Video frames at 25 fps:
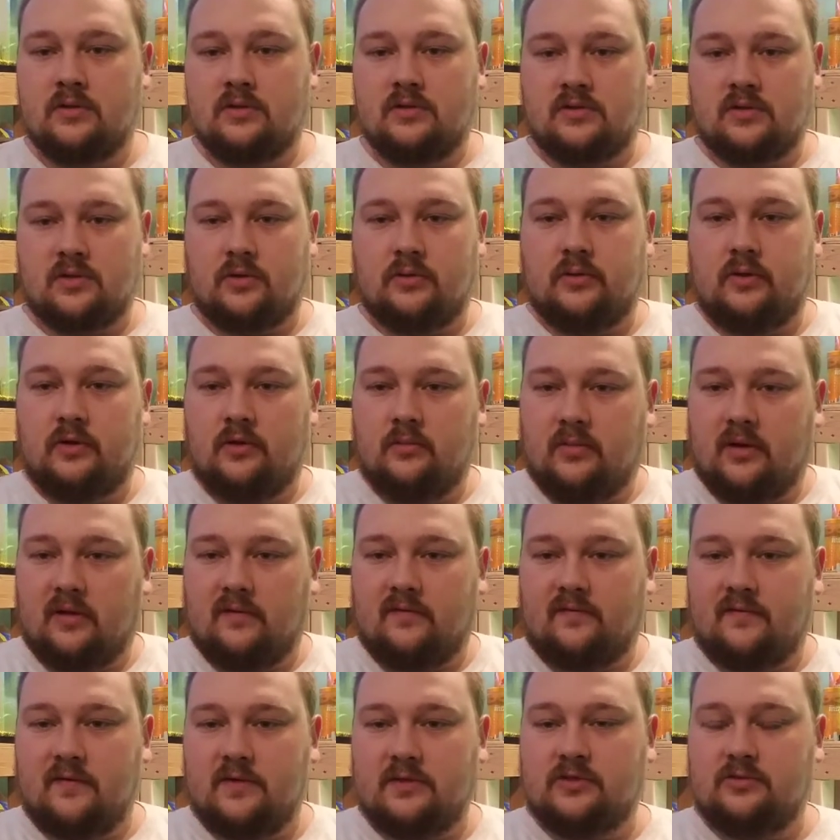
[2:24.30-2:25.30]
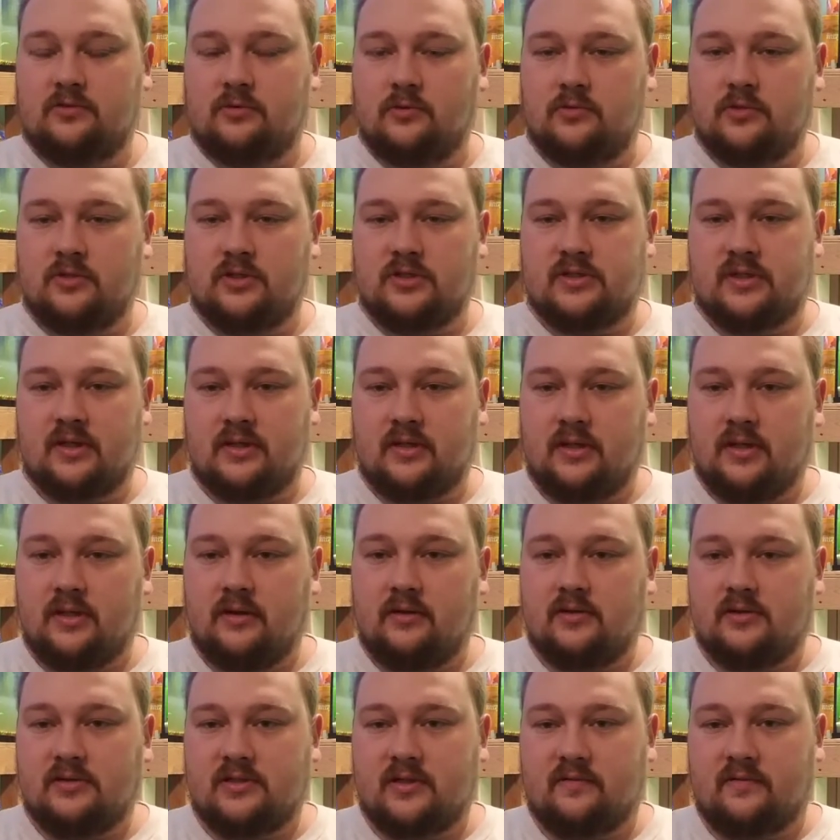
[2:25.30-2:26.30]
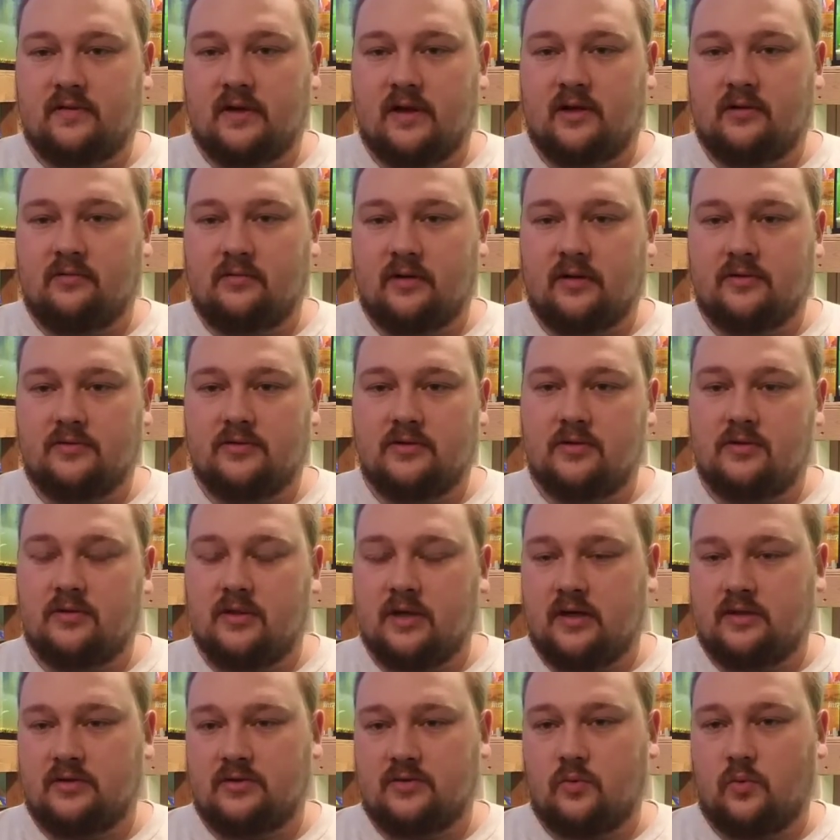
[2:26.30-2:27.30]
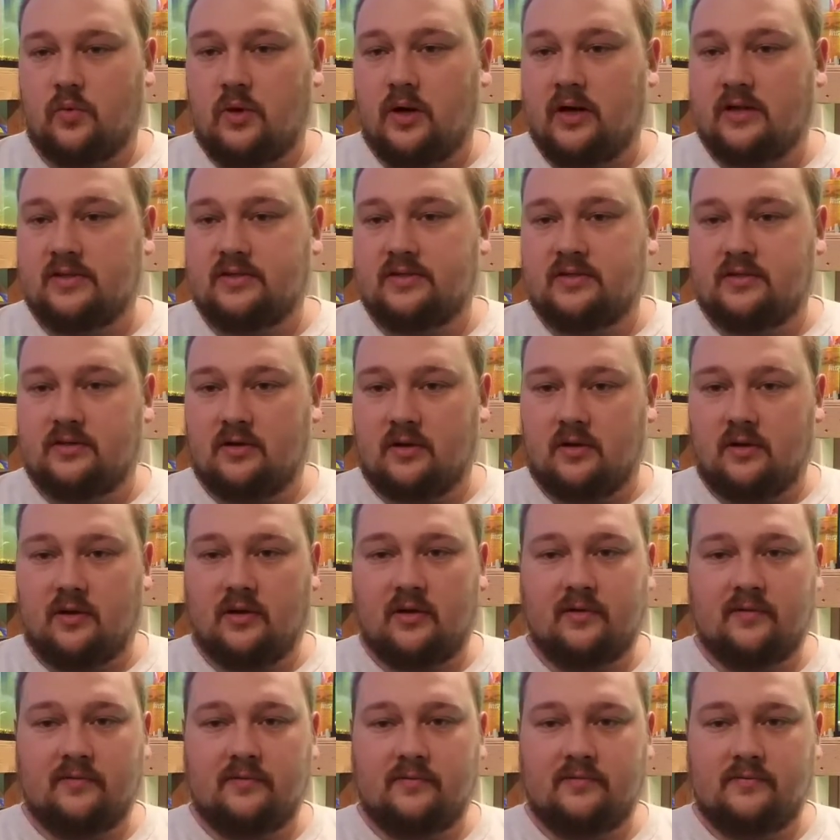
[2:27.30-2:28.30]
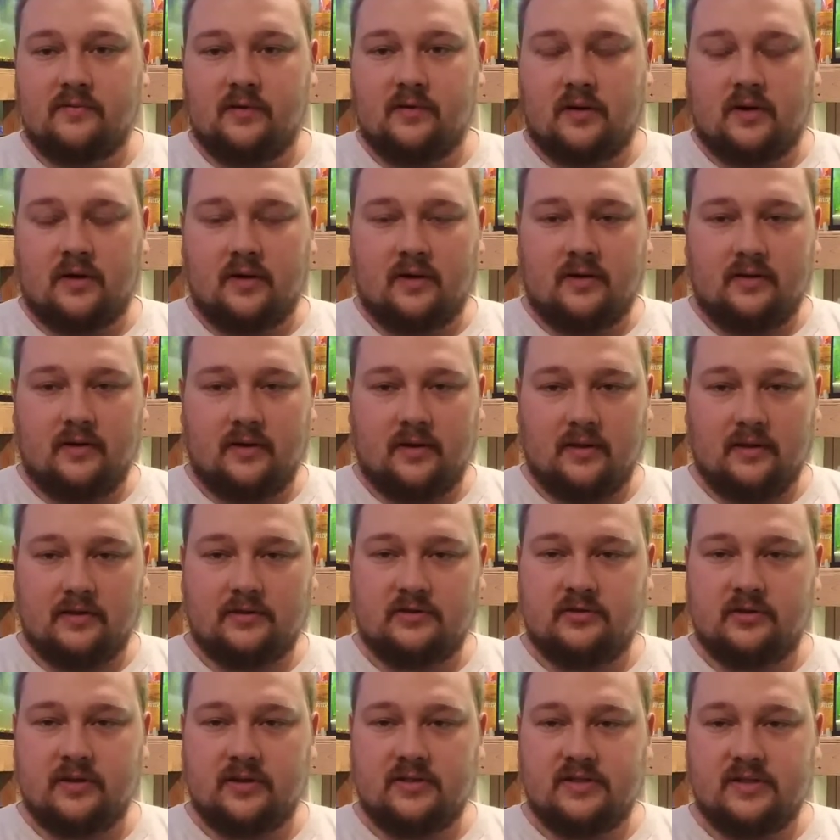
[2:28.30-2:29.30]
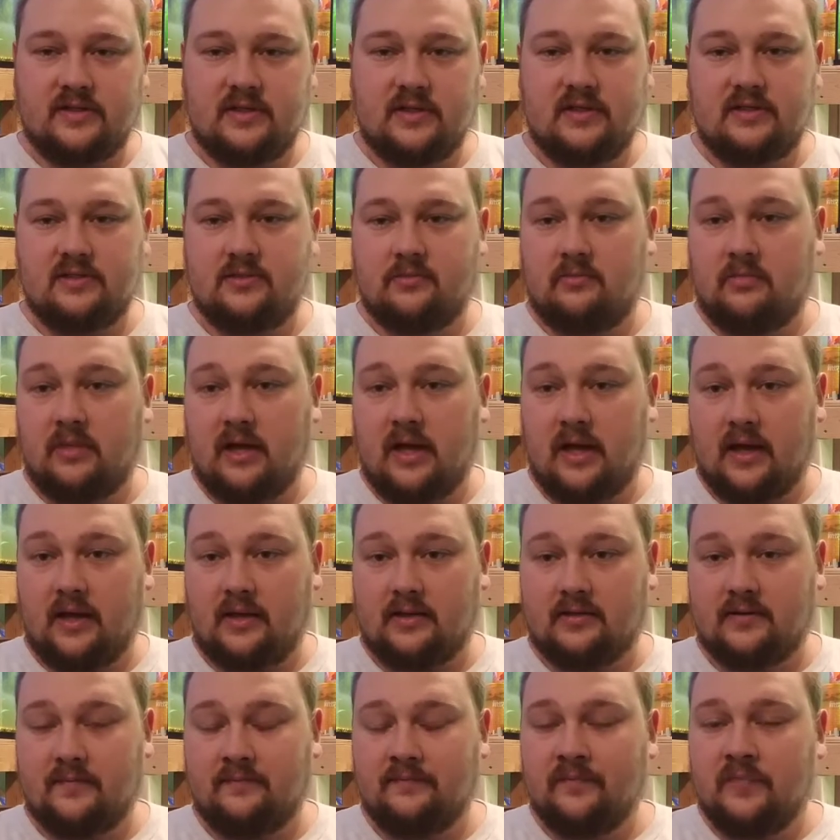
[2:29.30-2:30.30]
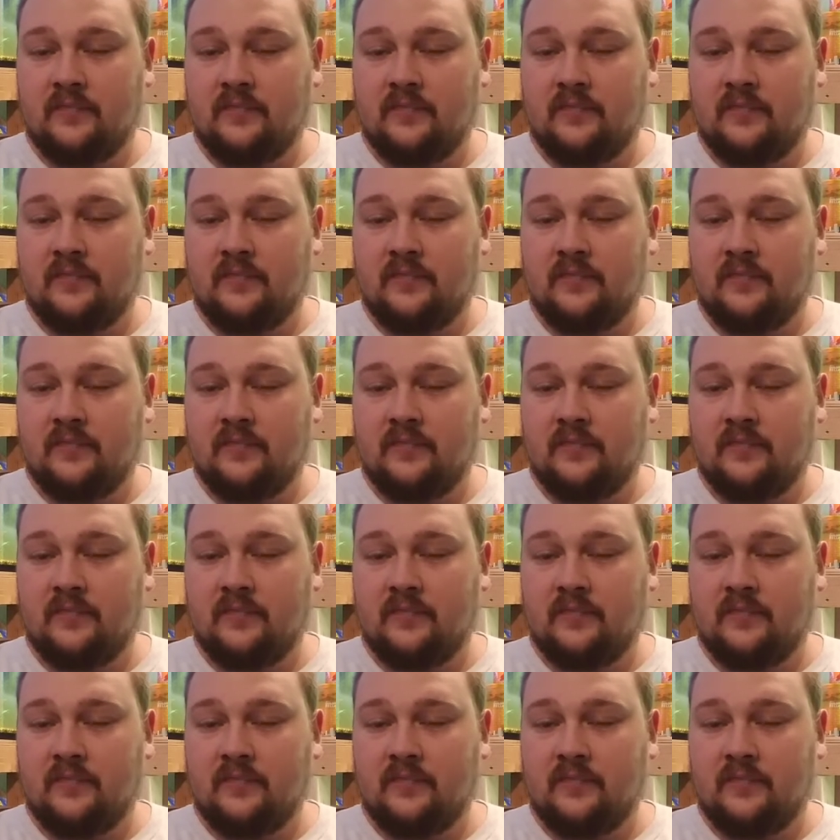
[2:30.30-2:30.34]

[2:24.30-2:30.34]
So in my fish room, just on heaters, I've got around 2,000 watts of electricity demand.